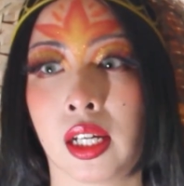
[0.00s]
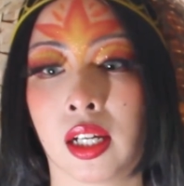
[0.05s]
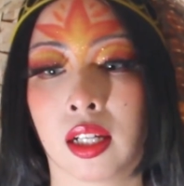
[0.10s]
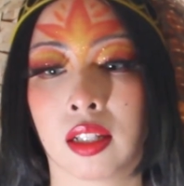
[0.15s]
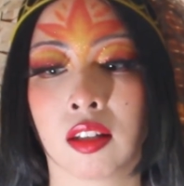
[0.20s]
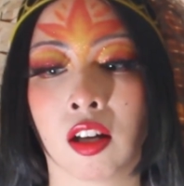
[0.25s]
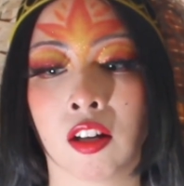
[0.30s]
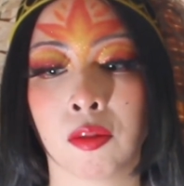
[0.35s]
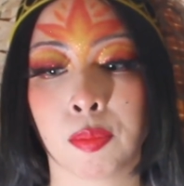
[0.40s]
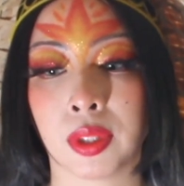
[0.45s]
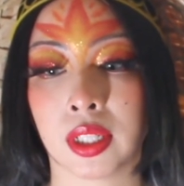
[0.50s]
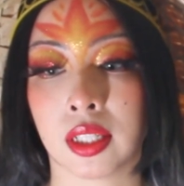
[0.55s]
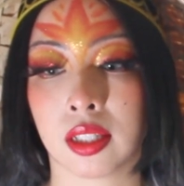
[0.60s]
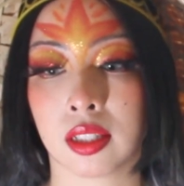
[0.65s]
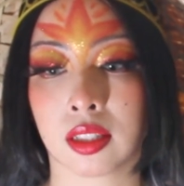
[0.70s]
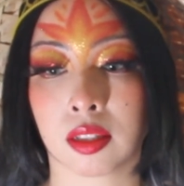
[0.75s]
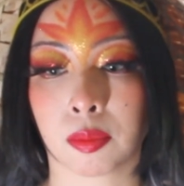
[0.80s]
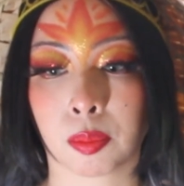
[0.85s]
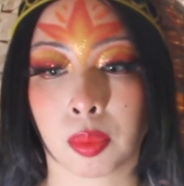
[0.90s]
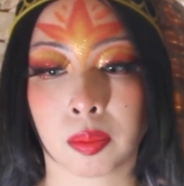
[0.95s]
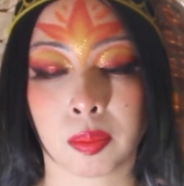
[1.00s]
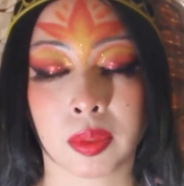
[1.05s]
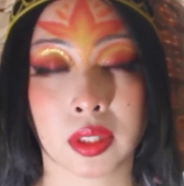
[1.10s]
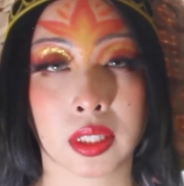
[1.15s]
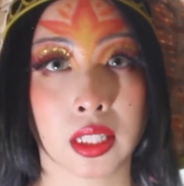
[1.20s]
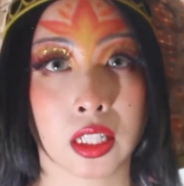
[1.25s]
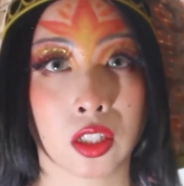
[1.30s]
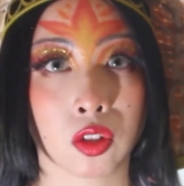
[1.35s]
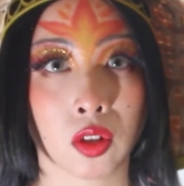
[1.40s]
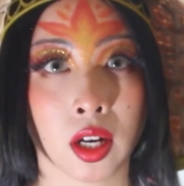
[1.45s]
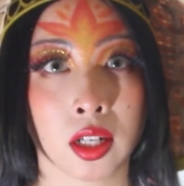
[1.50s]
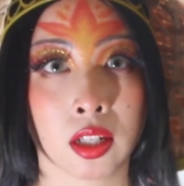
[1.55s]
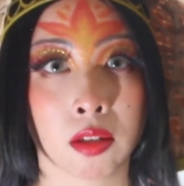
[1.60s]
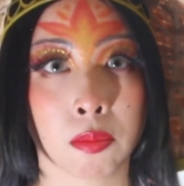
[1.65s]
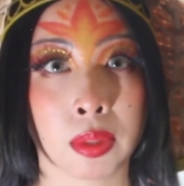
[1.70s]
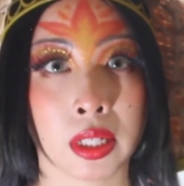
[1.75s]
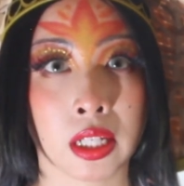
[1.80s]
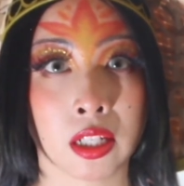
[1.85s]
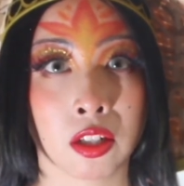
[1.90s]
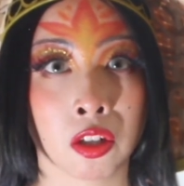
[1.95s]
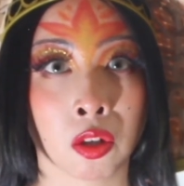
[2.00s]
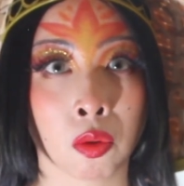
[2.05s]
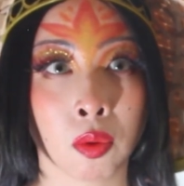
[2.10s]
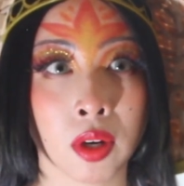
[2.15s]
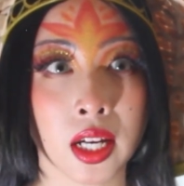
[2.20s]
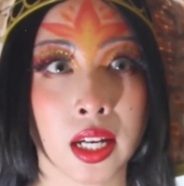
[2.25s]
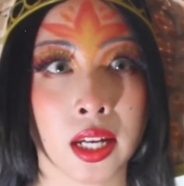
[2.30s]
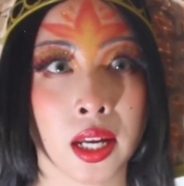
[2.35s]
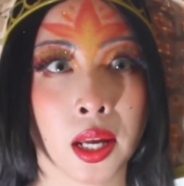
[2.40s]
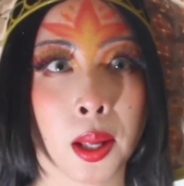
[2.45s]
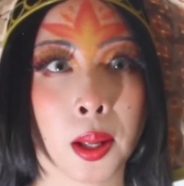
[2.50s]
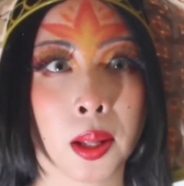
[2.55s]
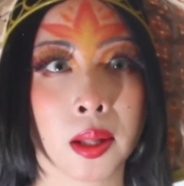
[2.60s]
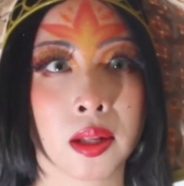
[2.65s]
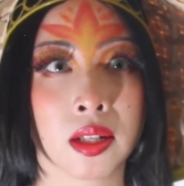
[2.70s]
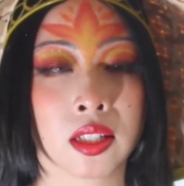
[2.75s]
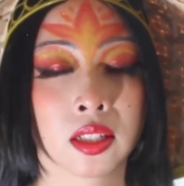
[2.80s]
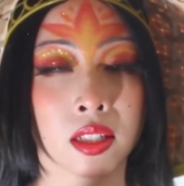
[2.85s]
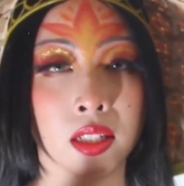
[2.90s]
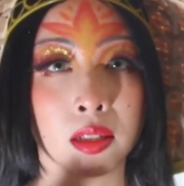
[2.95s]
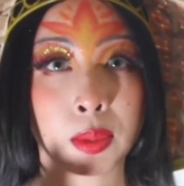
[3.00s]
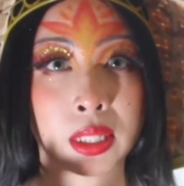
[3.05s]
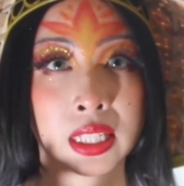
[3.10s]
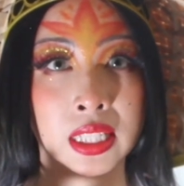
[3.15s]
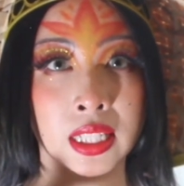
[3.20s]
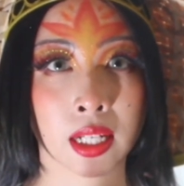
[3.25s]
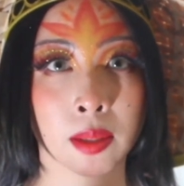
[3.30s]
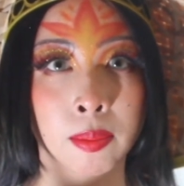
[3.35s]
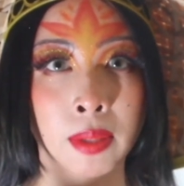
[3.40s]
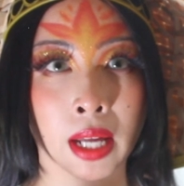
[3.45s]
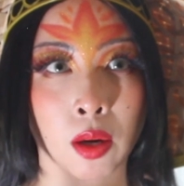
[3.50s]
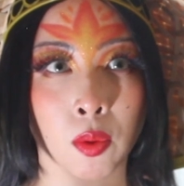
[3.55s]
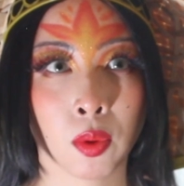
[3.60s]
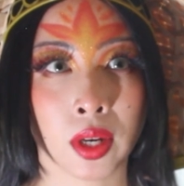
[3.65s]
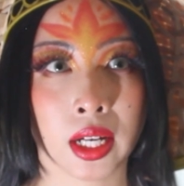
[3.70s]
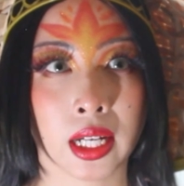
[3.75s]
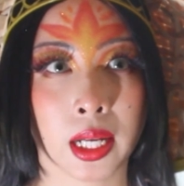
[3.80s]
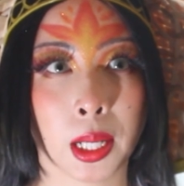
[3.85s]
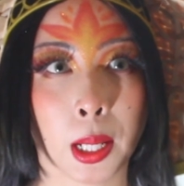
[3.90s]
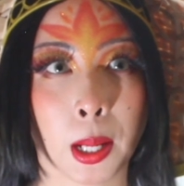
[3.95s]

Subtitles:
not because they're purposely trying to be in your way. It's going to be set up that way.